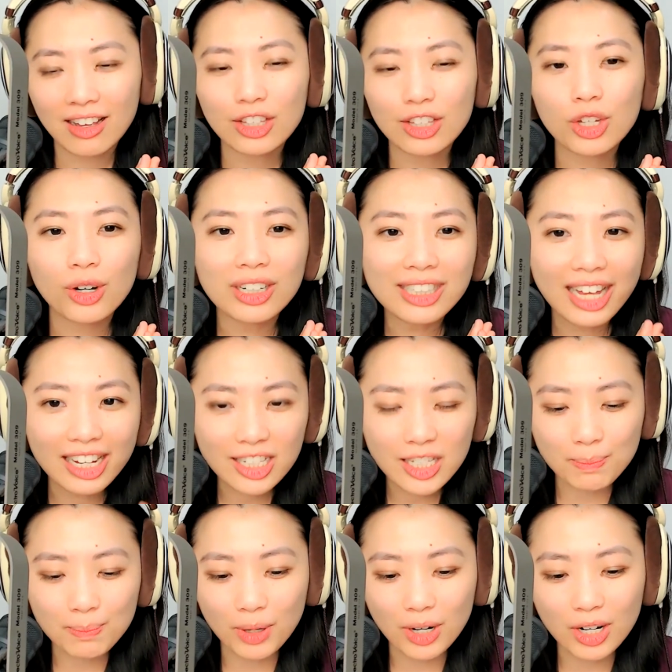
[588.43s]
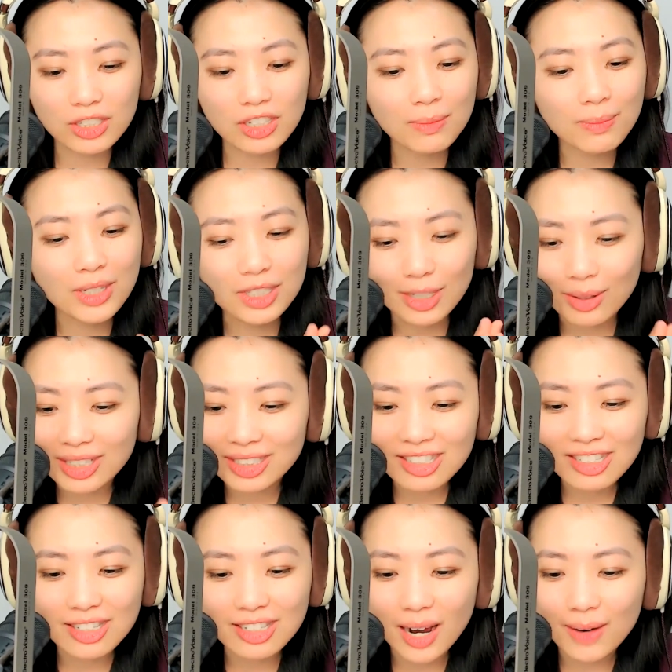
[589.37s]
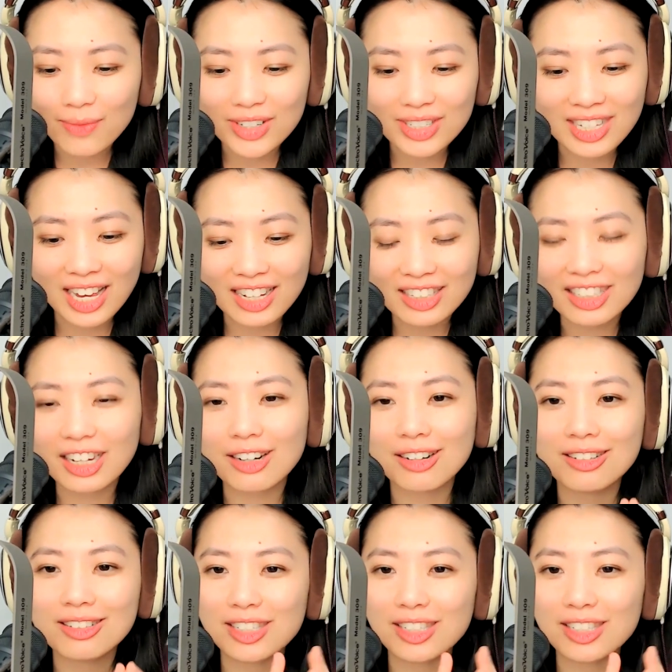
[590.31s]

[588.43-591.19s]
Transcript: You're an expert. You've been doing this job for 10 years.